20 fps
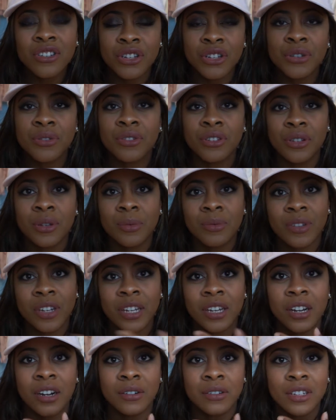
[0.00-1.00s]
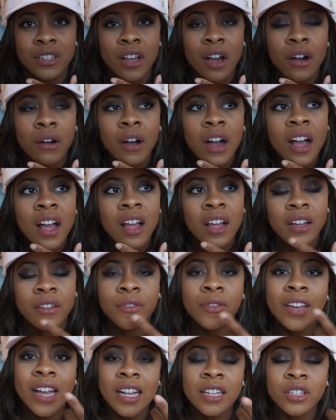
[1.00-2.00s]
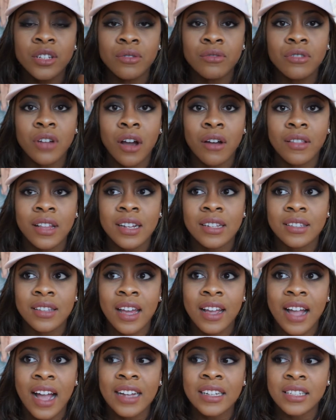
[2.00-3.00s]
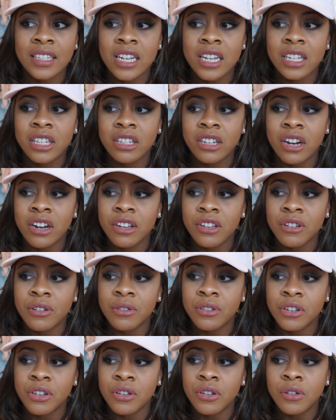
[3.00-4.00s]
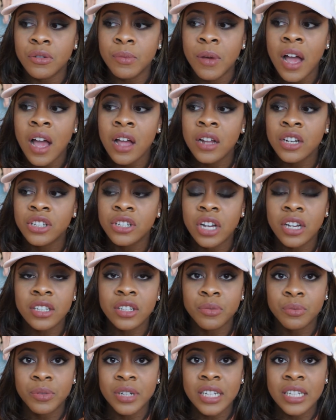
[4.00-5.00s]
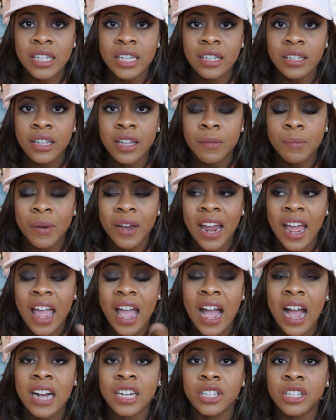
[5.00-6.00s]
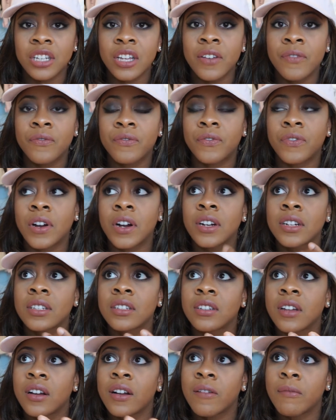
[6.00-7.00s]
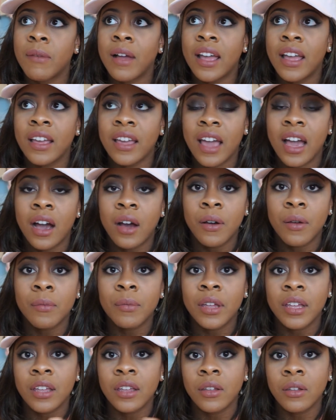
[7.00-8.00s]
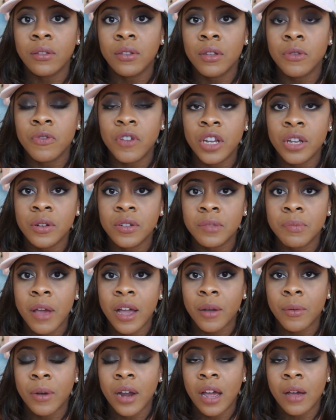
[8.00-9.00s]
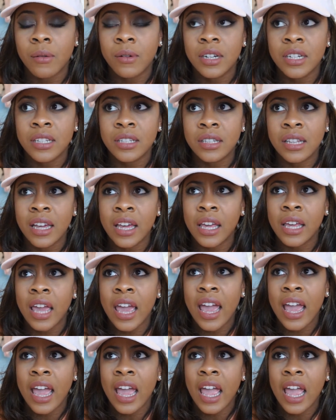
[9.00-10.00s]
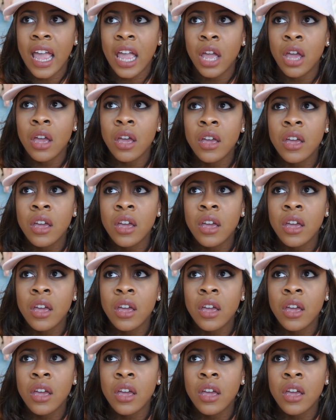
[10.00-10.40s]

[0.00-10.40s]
YouTube video. So if you guys don't know this, like, I did start YouTube just recently, but I actually first started my account and making YouTube videos back when I was like a